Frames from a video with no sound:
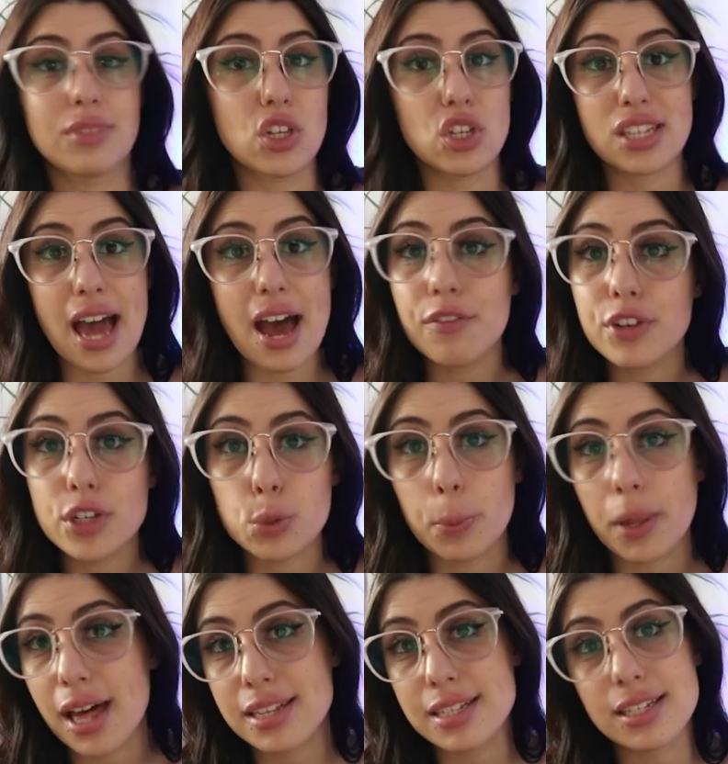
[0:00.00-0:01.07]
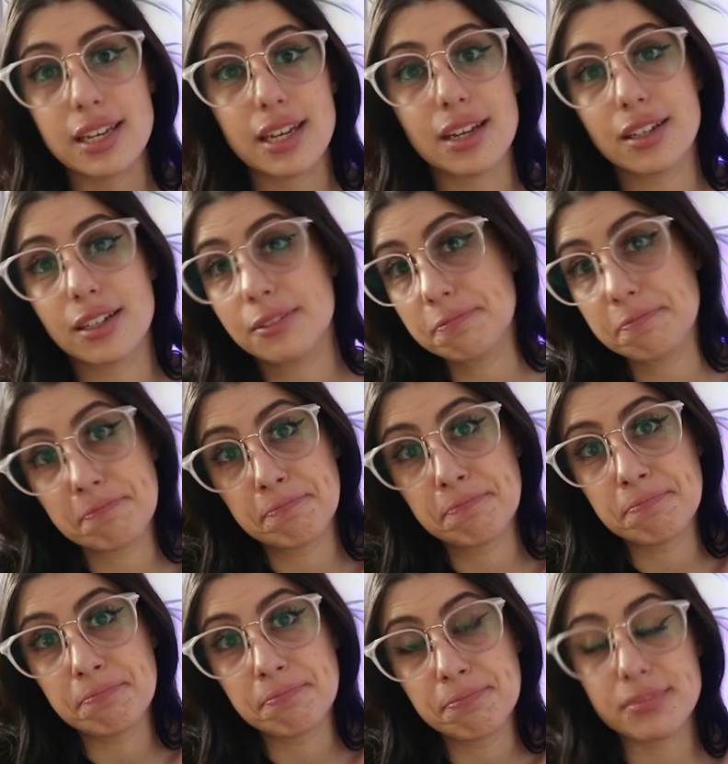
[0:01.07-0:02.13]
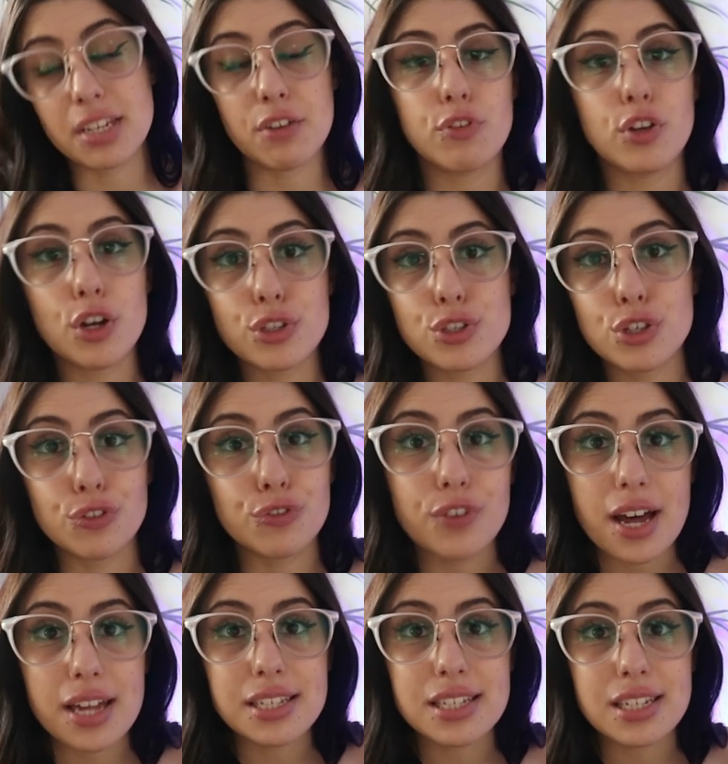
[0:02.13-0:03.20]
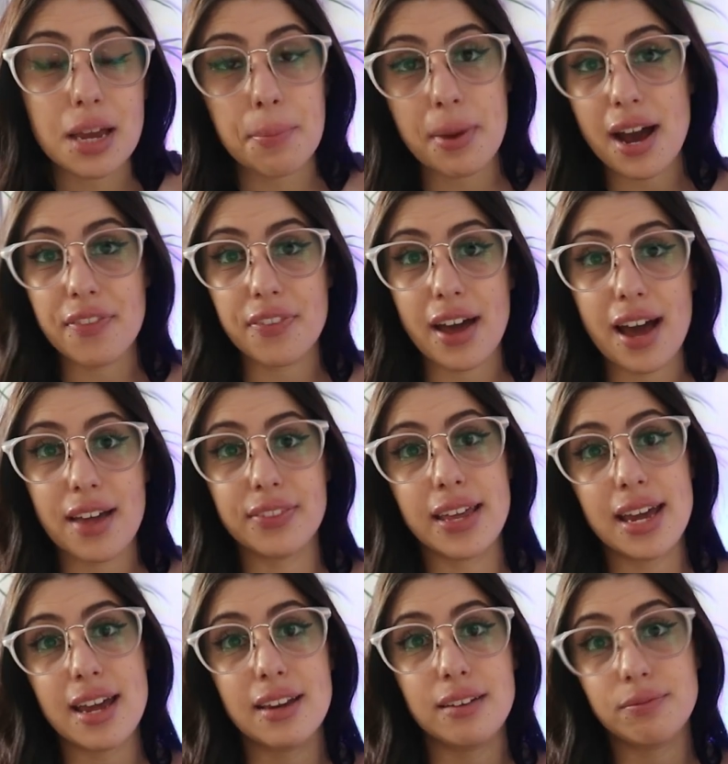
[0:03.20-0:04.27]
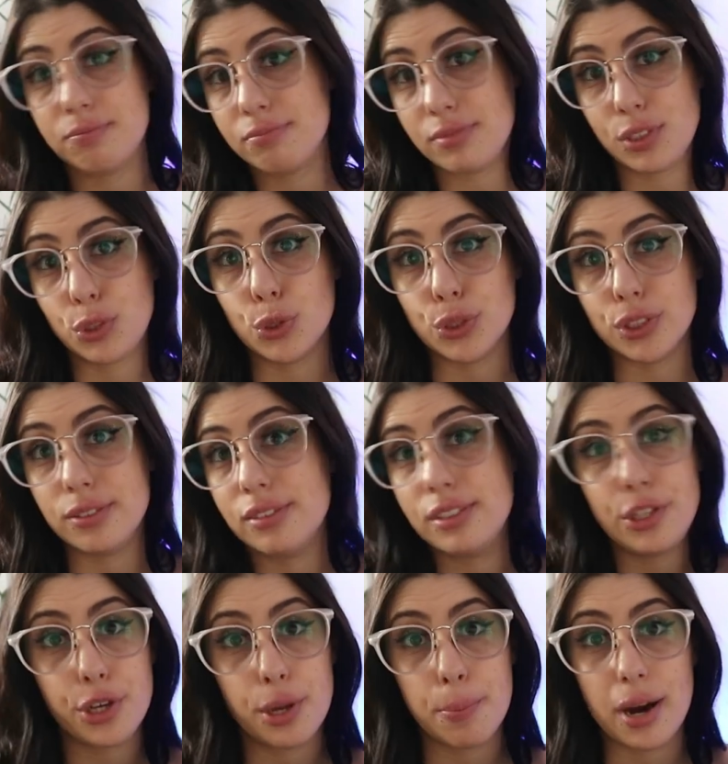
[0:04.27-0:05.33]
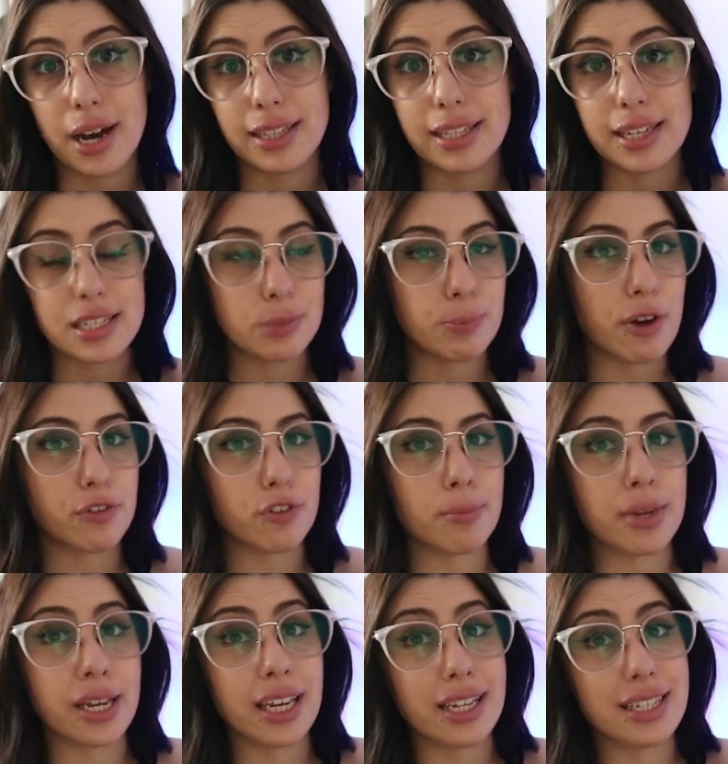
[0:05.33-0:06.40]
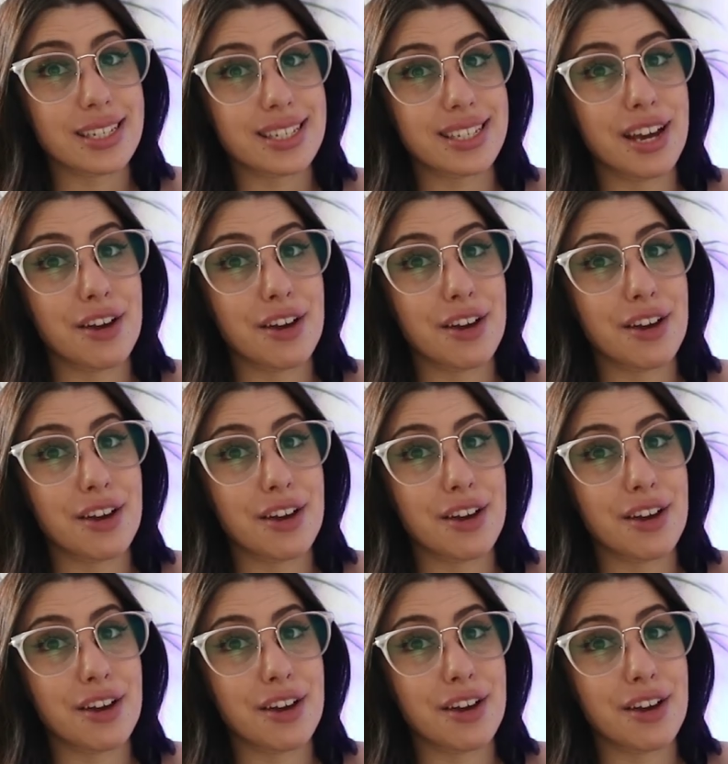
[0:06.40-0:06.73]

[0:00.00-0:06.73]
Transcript: just average plastic if you're not too fussed about that, then good, you can buy this. But for me, it's